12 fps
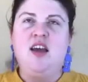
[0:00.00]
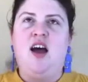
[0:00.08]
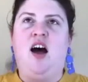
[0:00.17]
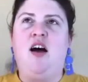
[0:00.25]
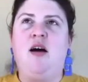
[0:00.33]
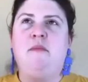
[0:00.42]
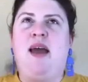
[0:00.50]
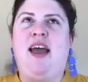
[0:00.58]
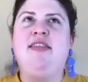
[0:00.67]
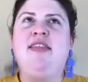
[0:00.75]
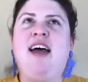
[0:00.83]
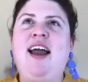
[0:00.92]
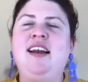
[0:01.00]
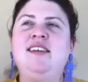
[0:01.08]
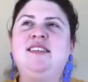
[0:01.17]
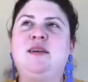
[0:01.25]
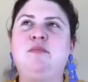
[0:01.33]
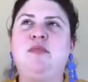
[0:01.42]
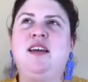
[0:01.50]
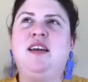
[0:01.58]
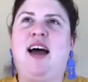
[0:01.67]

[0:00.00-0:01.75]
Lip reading: And that is something